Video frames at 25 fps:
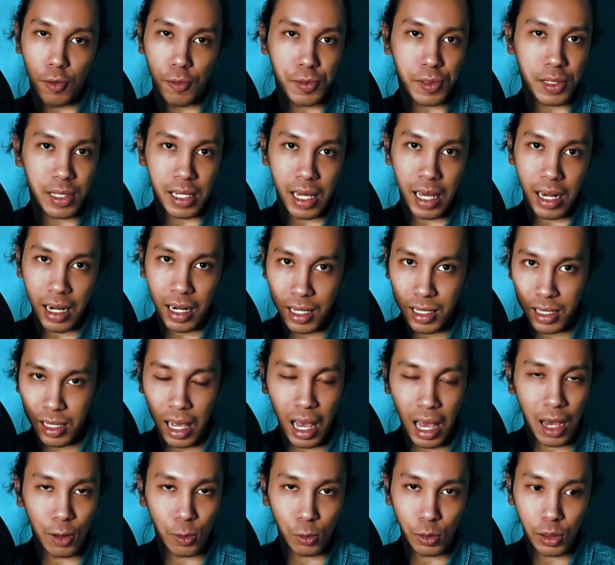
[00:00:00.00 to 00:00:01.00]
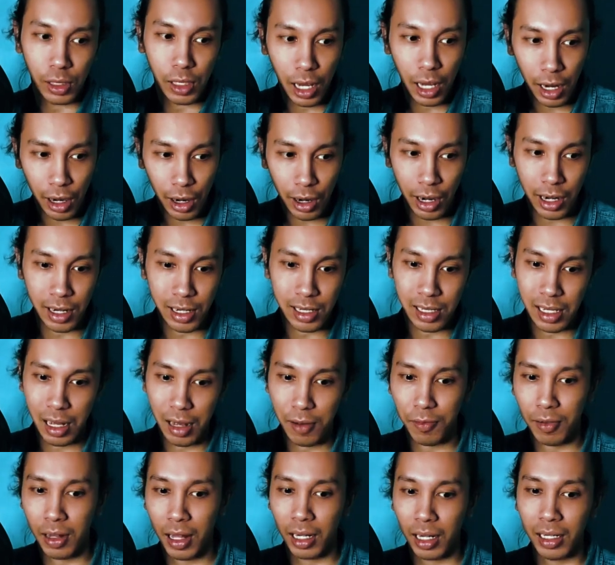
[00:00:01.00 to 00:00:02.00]
series out there and
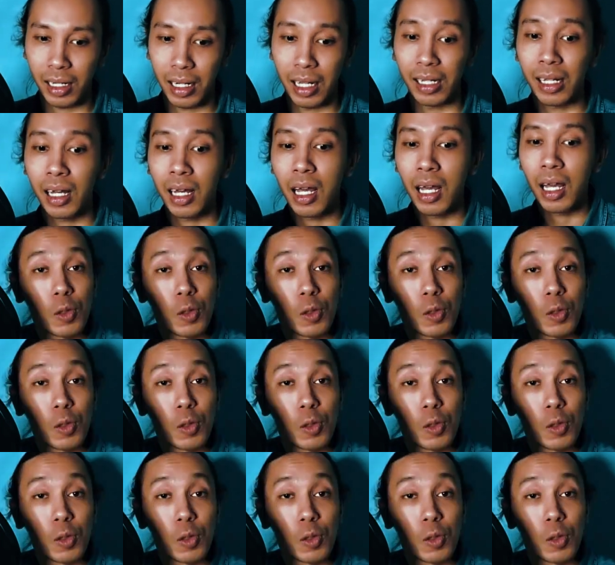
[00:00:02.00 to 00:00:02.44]
stuff like that.